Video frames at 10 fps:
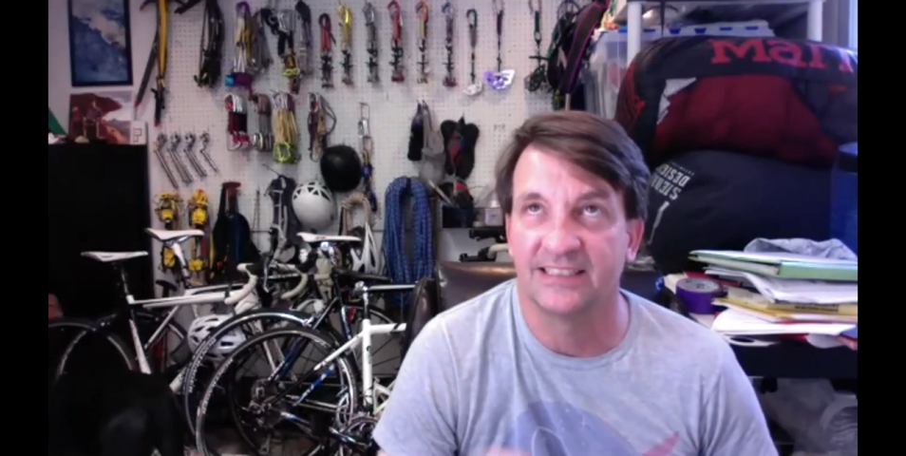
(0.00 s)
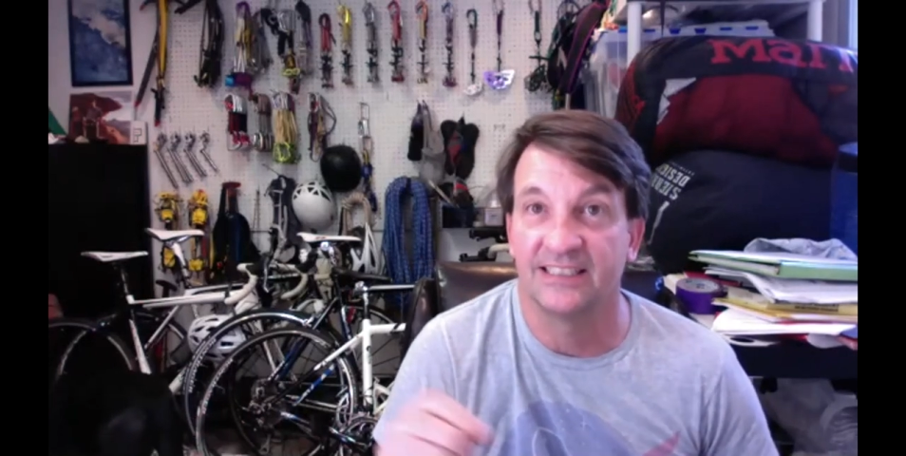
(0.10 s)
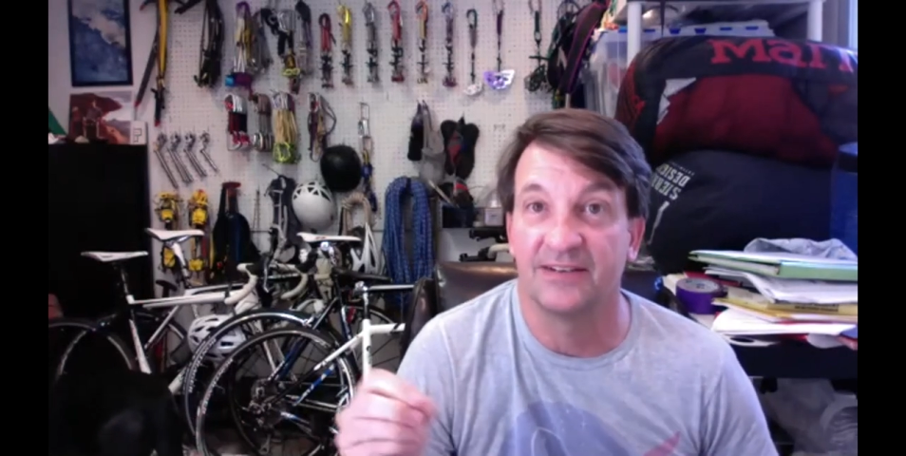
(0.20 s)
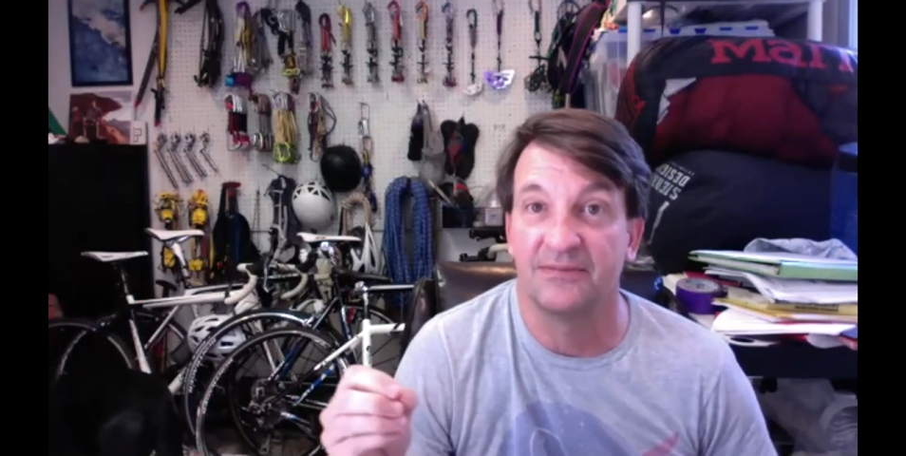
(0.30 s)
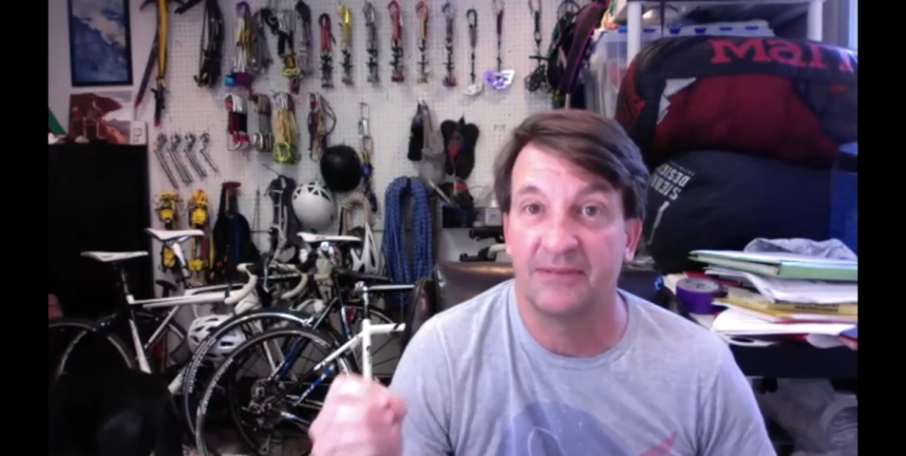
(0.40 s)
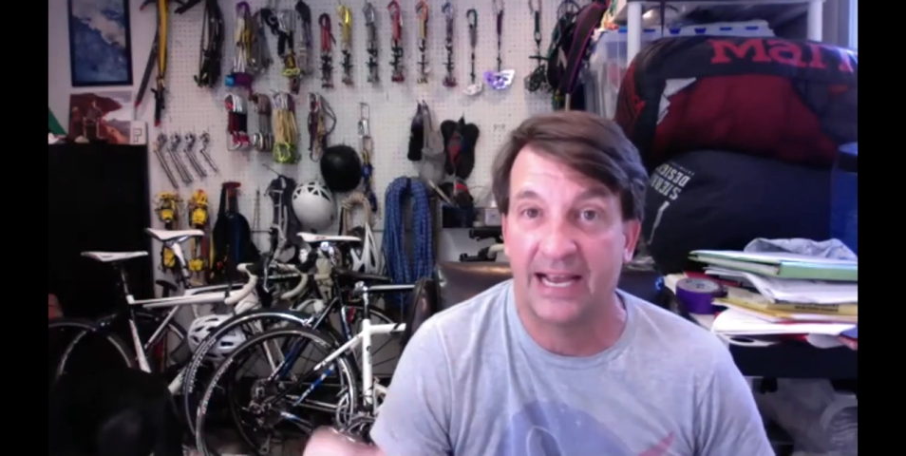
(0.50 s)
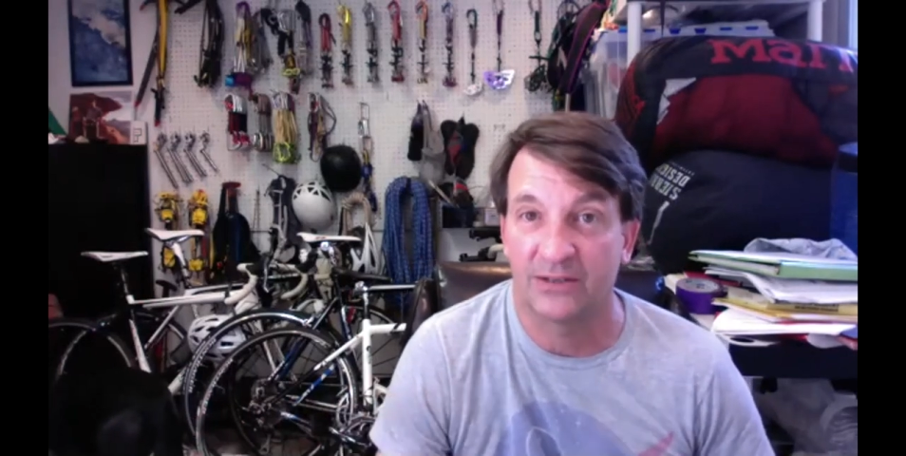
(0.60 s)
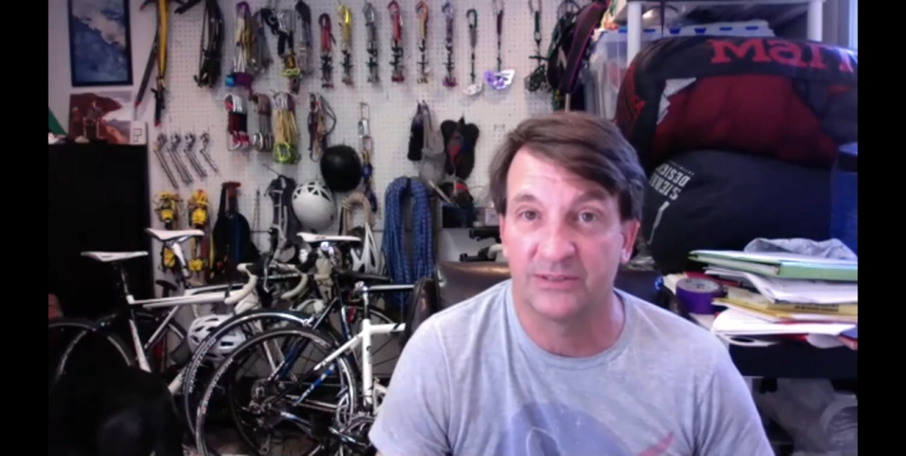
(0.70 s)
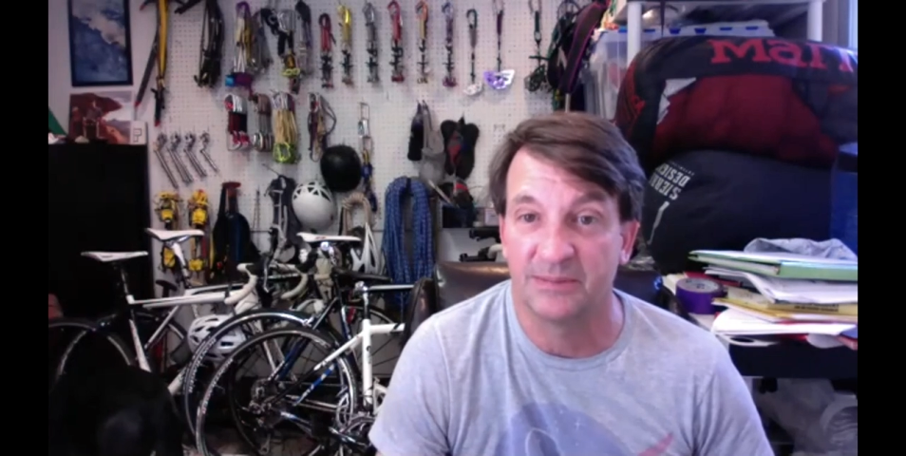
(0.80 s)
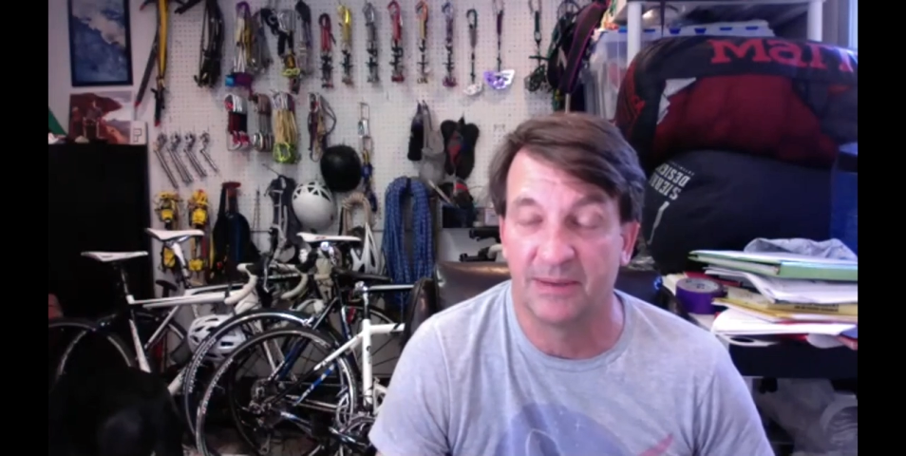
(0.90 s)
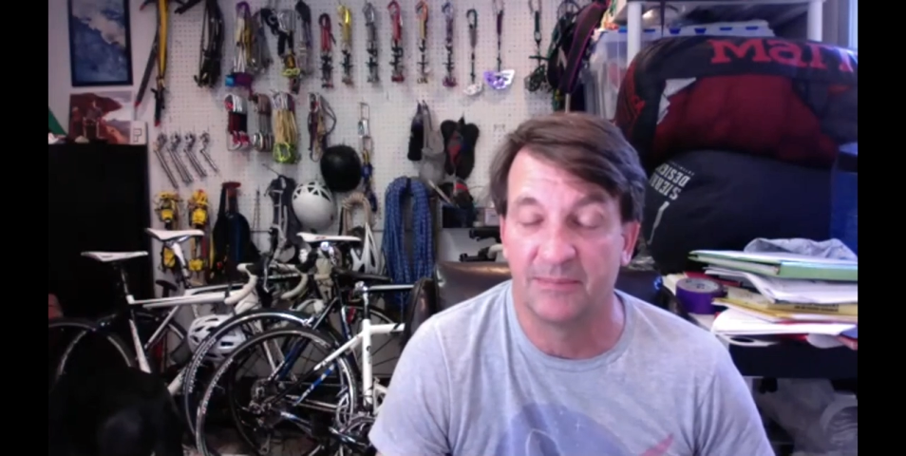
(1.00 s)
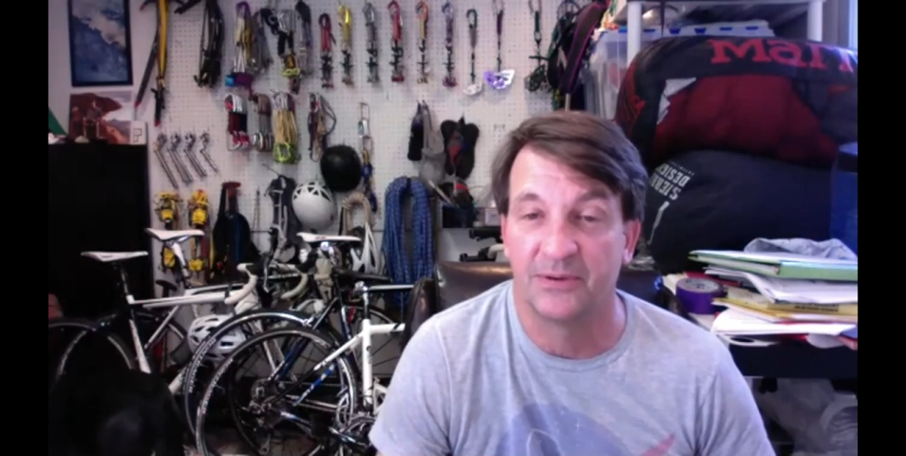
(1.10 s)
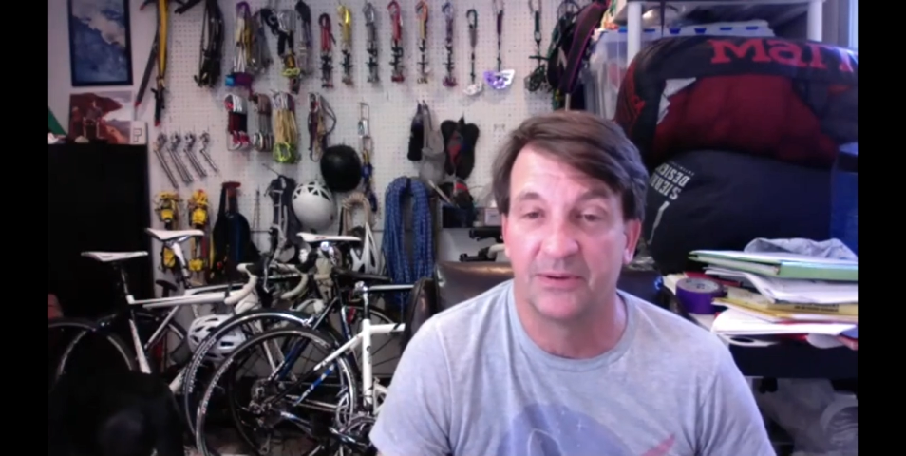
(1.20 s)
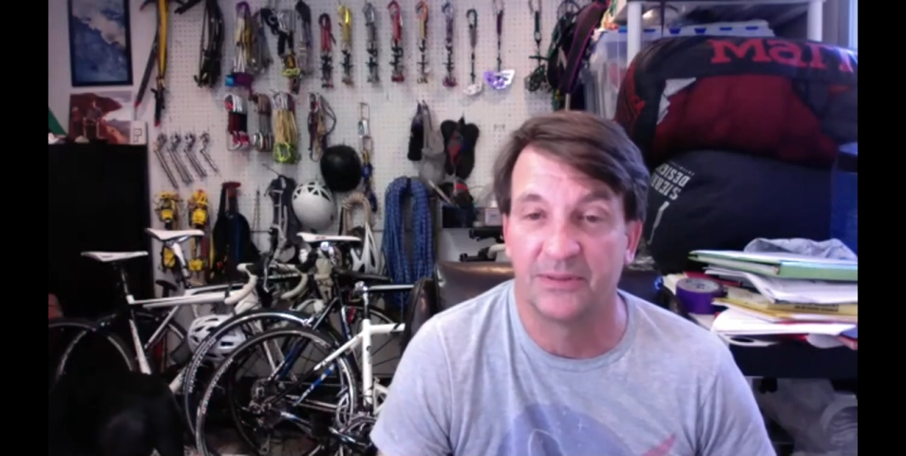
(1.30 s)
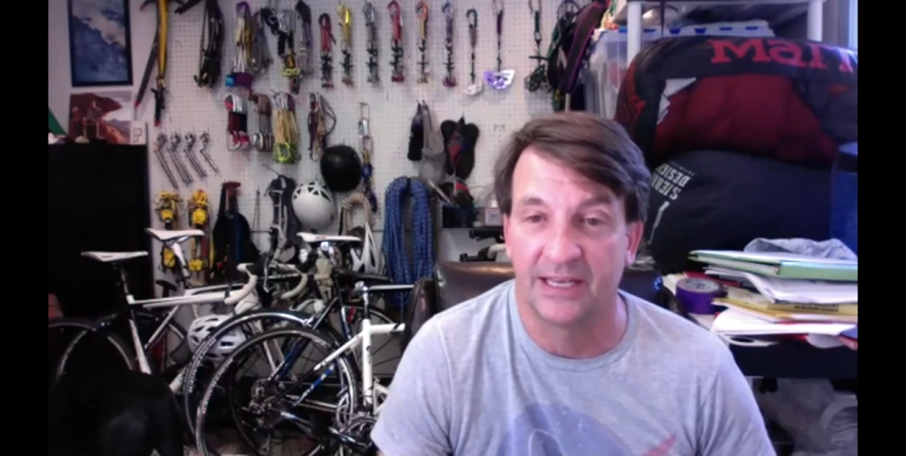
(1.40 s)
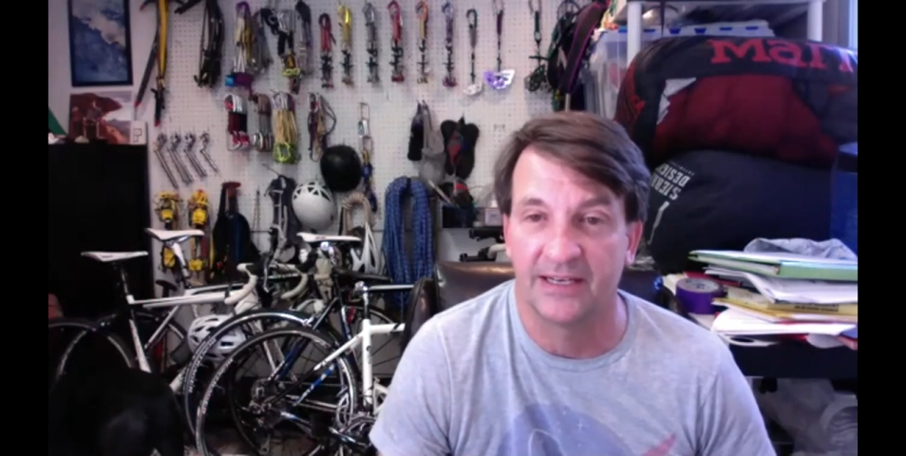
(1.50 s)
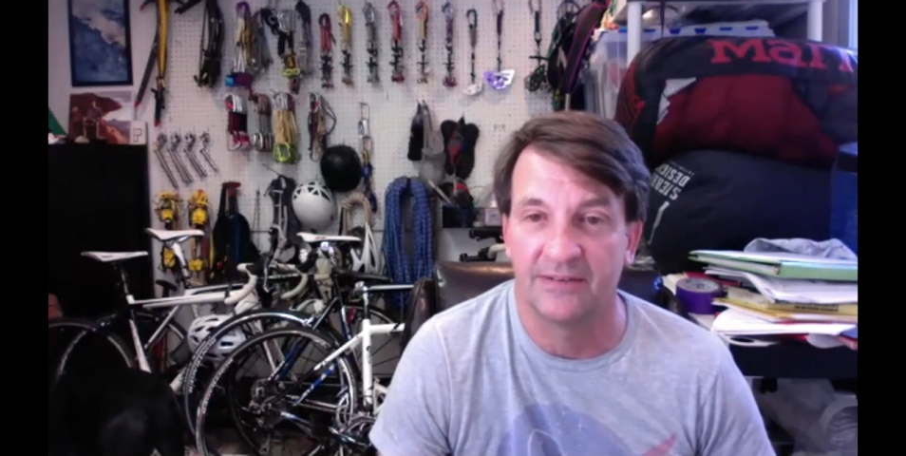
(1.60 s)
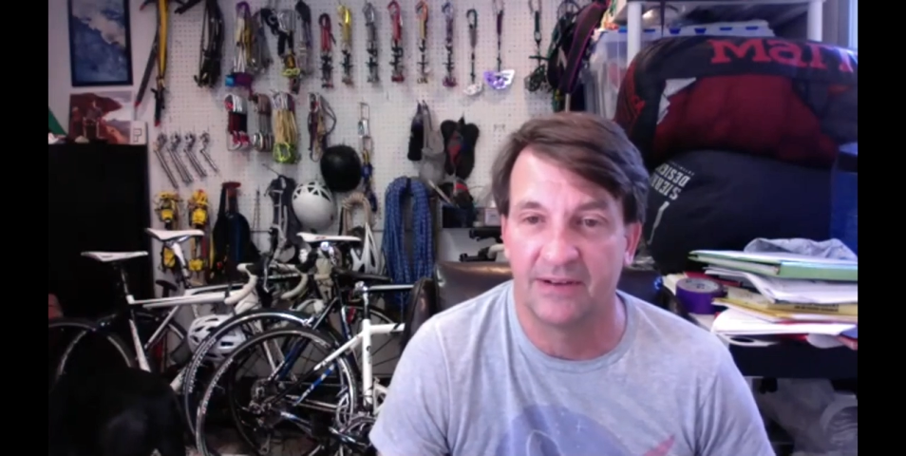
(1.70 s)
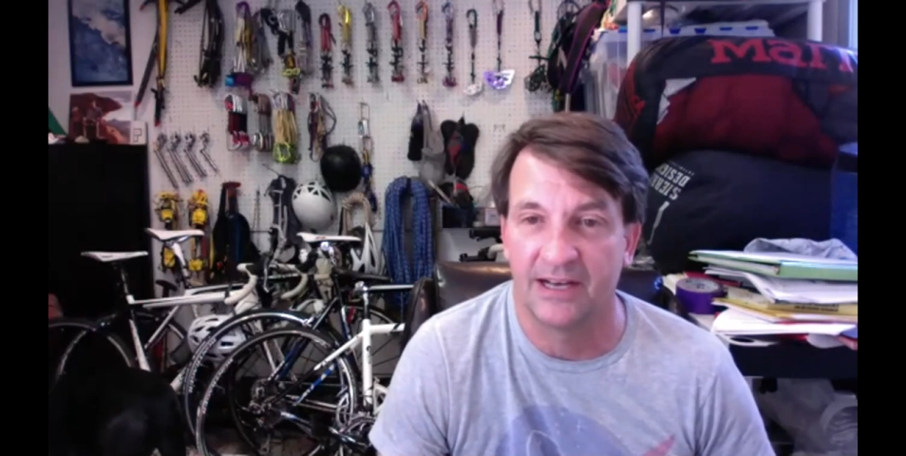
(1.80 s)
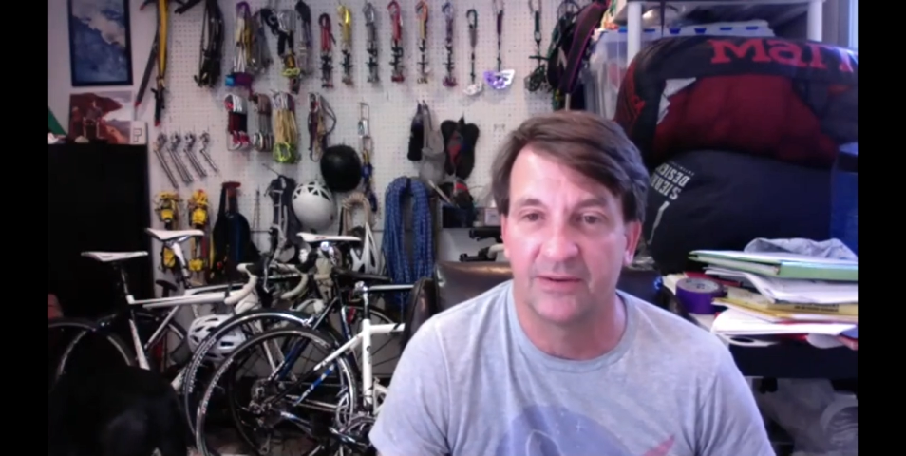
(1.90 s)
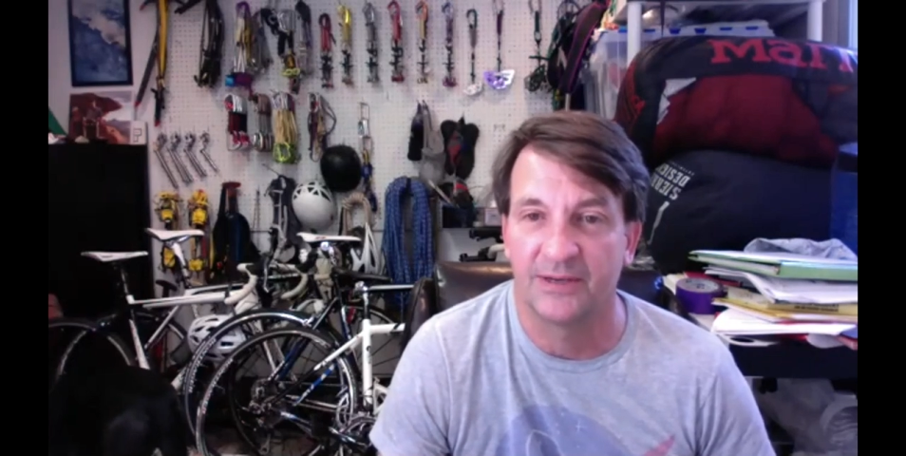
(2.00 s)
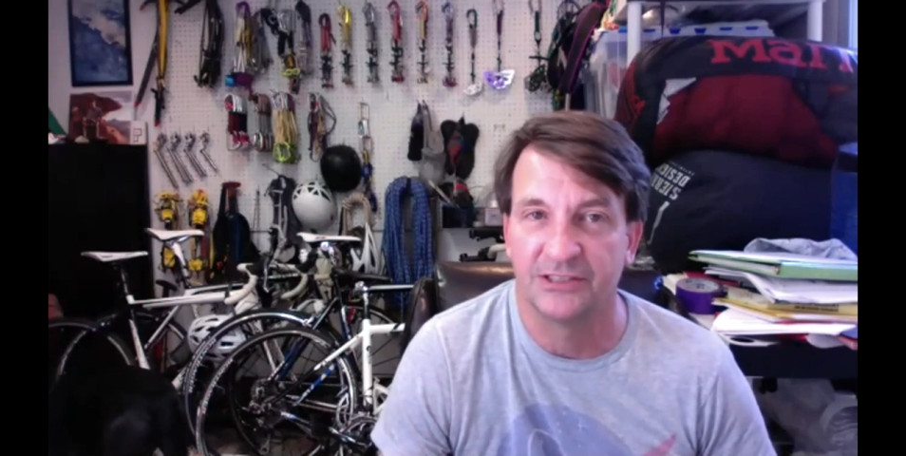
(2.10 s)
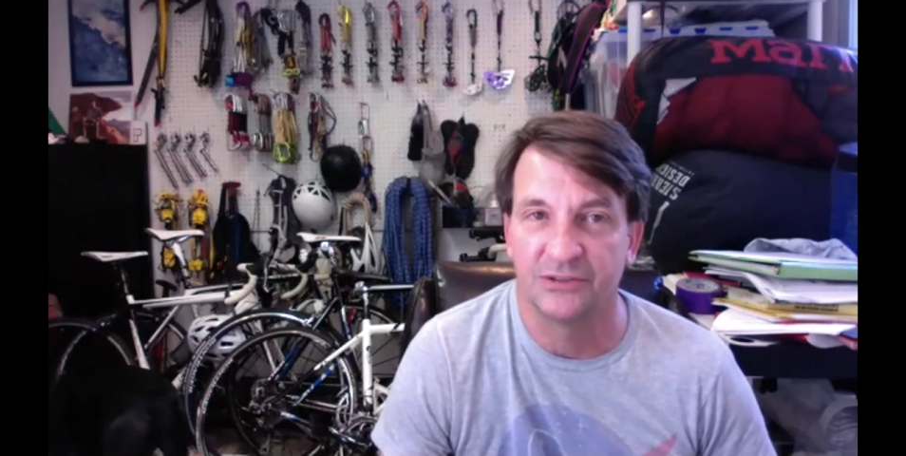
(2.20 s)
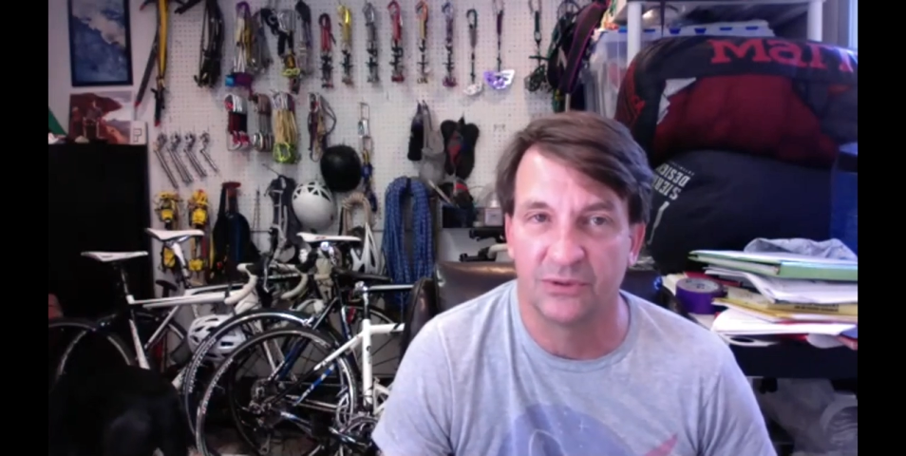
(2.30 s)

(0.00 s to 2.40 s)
is it a faculty member that evaluates you,